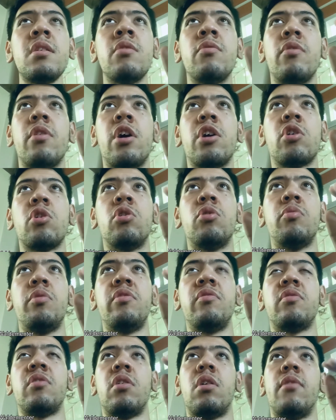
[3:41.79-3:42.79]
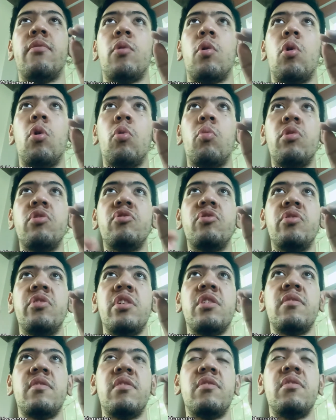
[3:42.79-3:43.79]
like always uh,
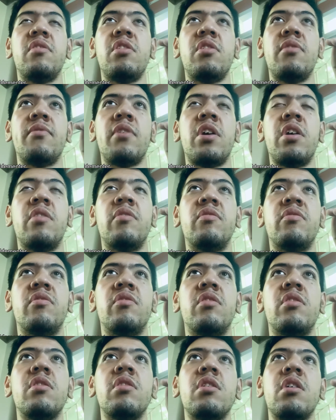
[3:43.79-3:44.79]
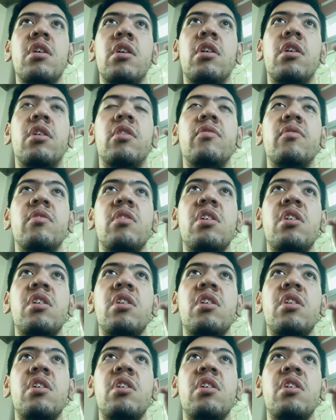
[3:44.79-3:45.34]
originally the events uh,